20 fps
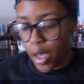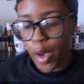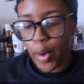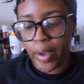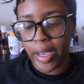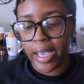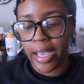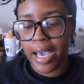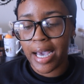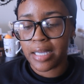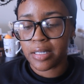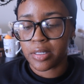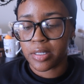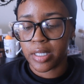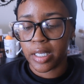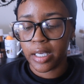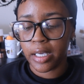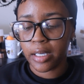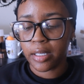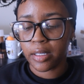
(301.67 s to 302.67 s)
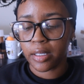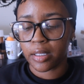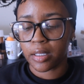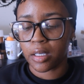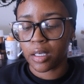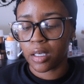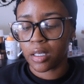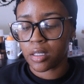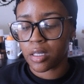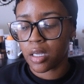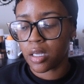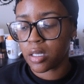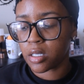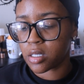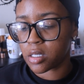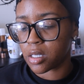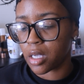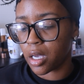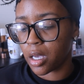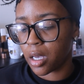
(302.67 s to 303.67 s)
okay i did get
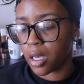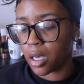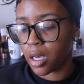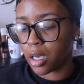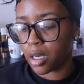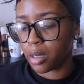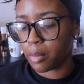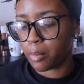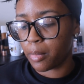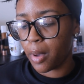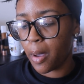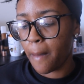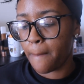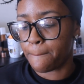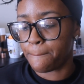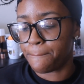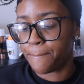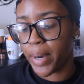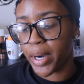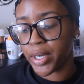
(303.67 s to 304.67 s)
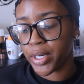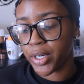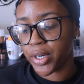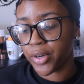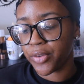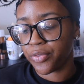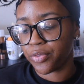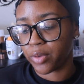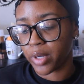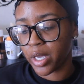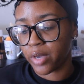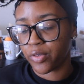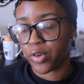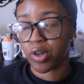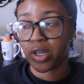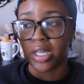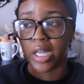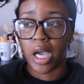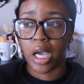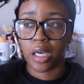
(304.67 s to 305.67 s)
some butter
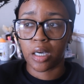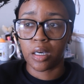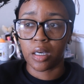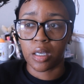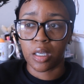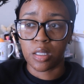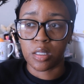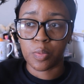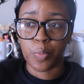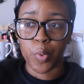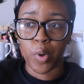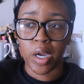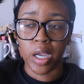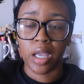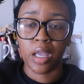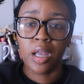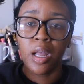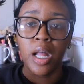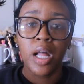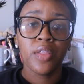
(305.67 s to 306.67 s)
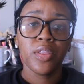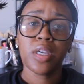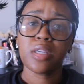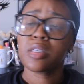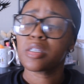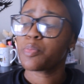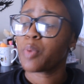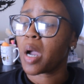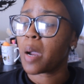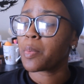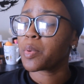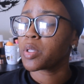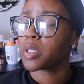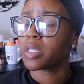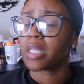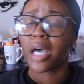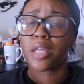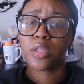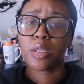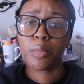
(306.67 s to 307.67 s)
flavored non-cooking spray this is
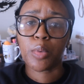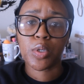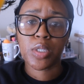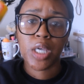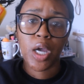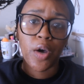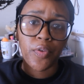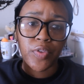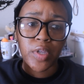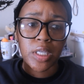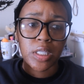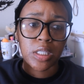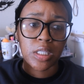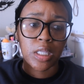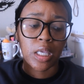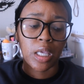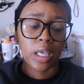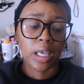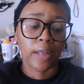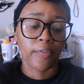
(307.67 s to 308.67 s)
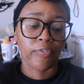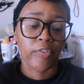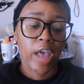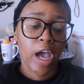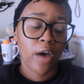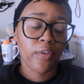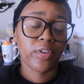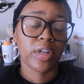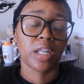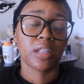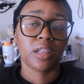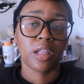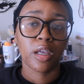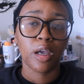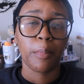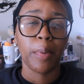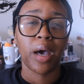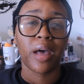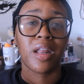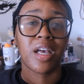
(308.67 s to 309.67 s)
probably not the most healthiest thing and now that i
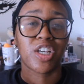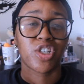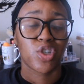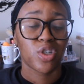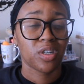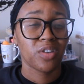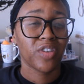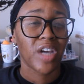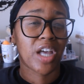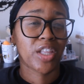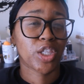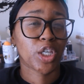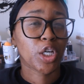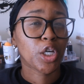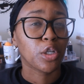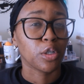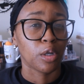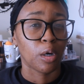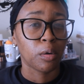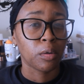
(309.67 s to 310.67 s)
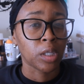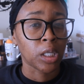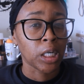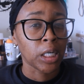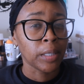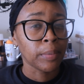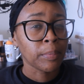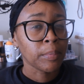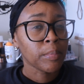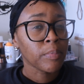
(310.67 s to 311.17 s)
think about it i should have got the canola